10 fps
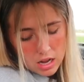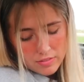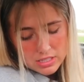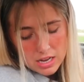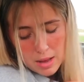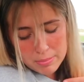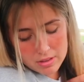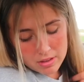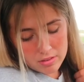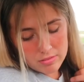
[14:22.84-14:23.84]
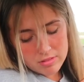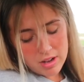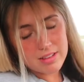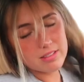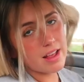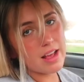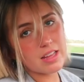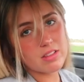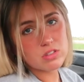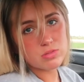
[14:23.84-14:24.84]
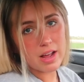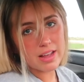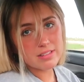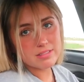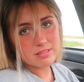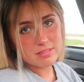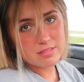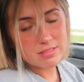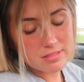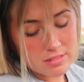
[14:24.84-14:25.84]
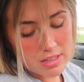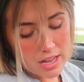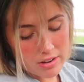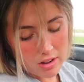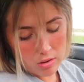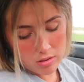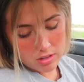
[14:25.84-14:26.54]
cavatappi. Did I say any of those right? I don't know.